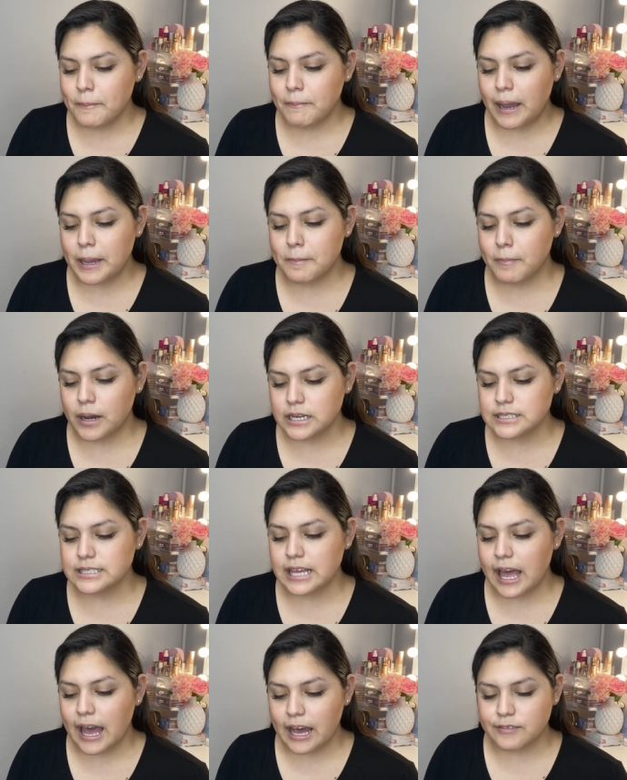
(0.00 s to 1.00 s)
my
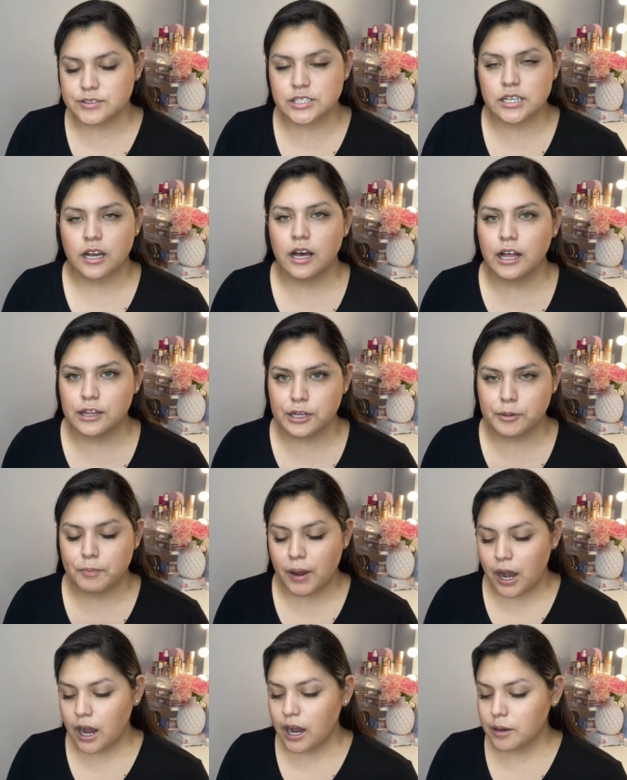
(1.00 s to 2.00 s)
must-haves
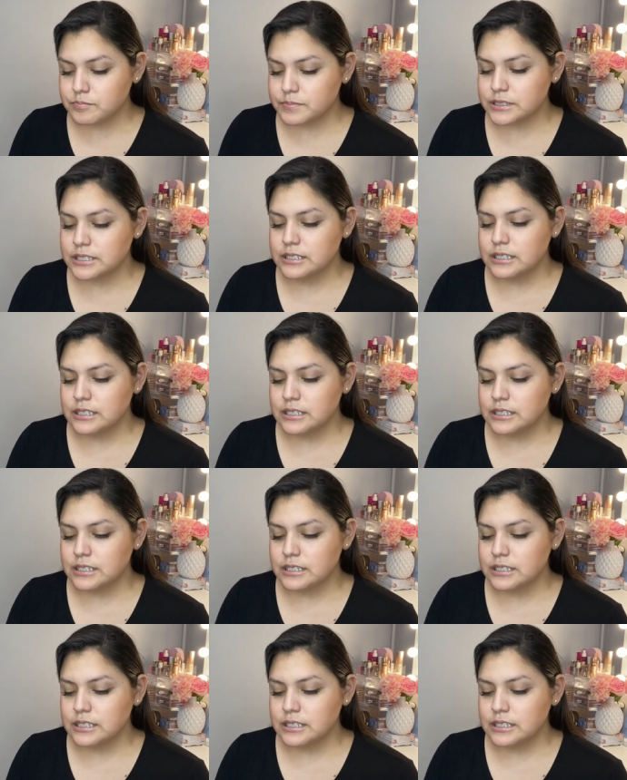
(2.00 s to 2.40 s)
ColourPop